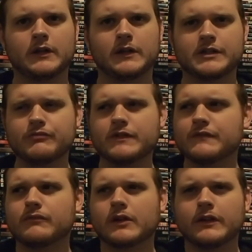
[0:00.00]
She
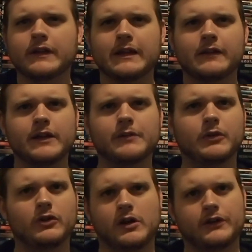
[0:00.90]
wasn't really that
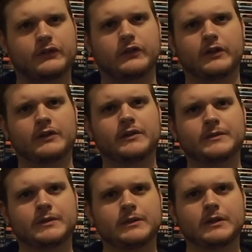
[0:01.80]
likable, honestly.
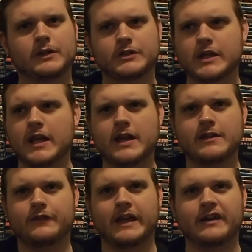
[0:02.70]
She
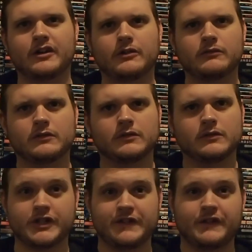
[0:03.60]
hated Lando.
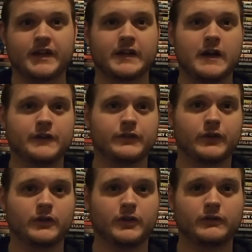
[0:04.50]
Didn't like Han
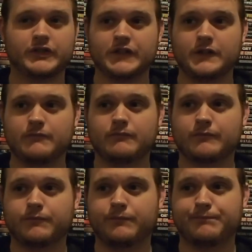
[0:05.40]
Solo. She
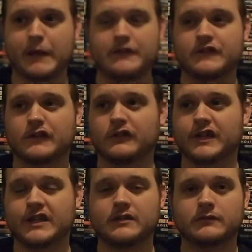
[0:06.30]

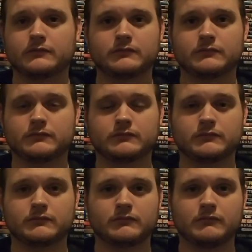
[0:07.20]
basically
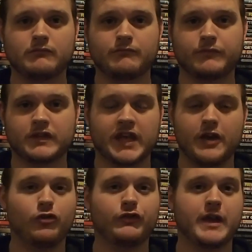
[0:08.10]

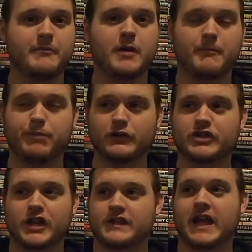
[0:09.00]
killed them a
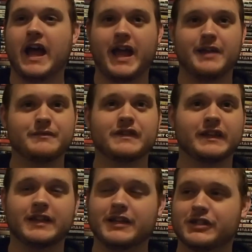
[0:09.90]
bunch of times.
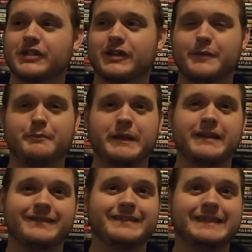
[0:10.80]
Like, they should have
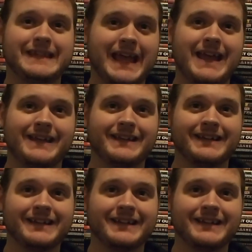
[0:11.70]
been dead.